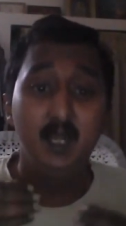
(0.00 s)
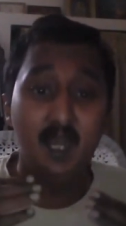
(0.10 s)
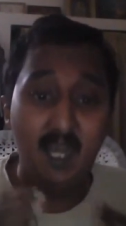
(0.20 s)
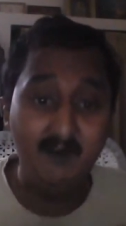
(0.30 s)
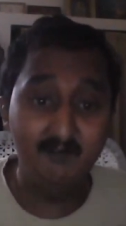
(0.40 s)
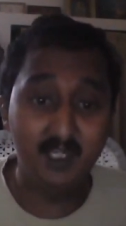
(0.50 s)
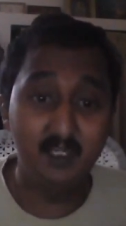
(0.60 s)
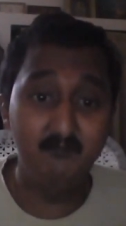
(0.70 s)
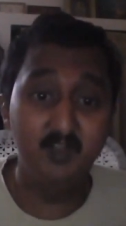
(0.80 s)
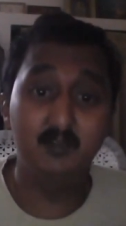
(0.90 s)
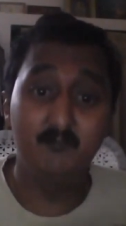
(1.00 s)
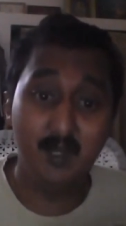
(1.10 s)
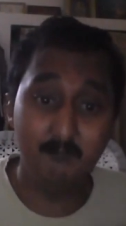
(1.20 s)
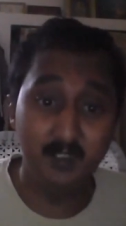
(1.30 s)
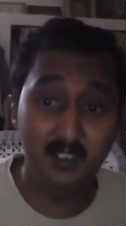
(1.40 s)
have time with
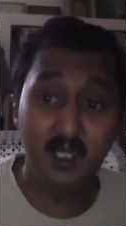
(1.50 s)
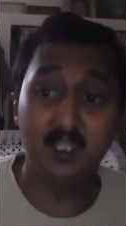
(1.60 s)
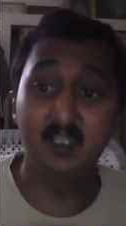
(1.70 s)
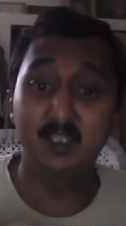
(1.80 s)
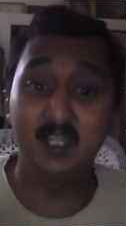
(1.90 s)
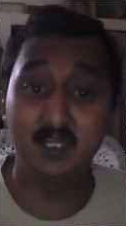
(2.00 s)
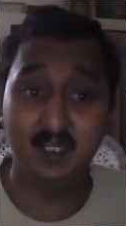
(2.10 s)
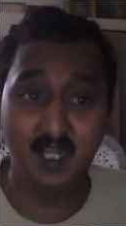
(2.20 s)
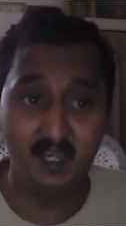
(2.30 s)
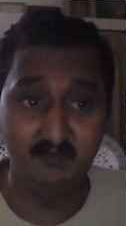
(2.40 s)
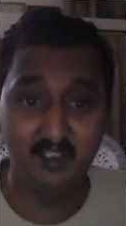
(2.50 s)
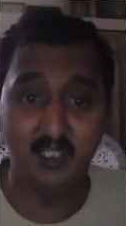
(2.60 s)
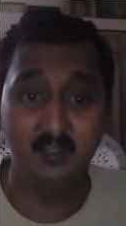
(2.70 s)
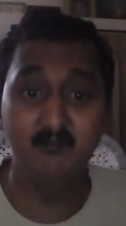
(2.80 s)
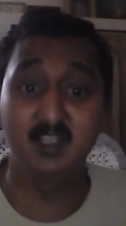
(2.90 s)
family other than having
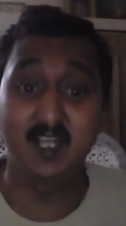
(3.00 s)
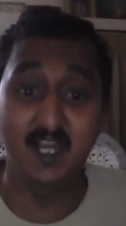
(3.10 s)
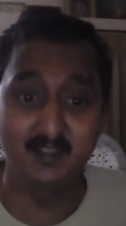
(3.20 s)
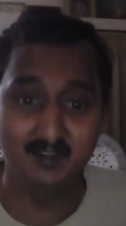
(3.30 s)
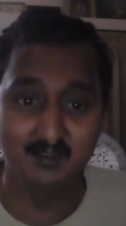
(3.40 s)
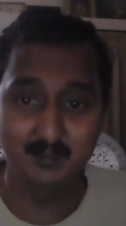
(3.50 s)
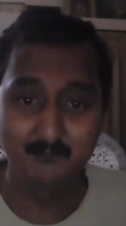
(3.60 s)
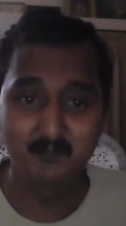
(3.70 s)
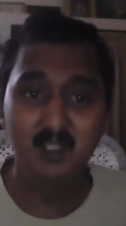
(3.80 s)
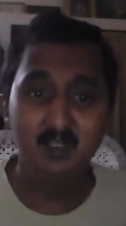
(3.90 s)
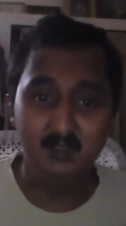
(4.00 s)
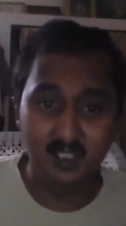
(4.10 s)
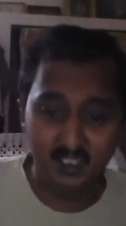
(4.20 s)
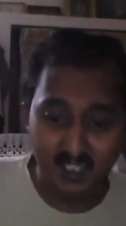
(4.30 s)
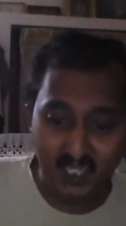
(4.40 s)
time with gadgets.
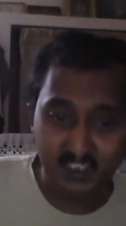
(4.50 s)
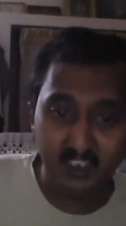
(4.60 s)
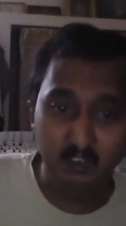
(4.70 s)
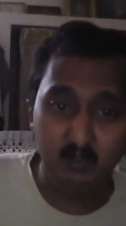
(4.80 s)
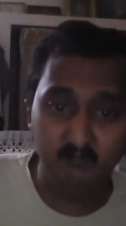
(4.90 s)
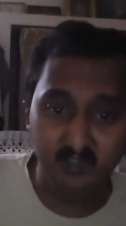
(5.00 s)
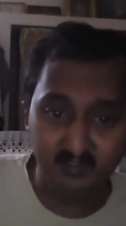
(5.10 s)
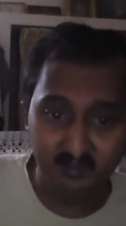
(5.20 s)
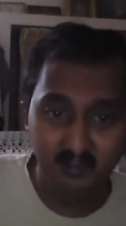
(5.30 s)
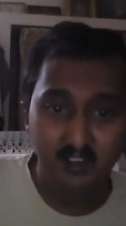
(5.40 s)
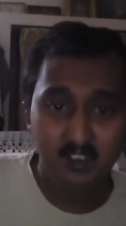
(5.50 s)
The lacking of this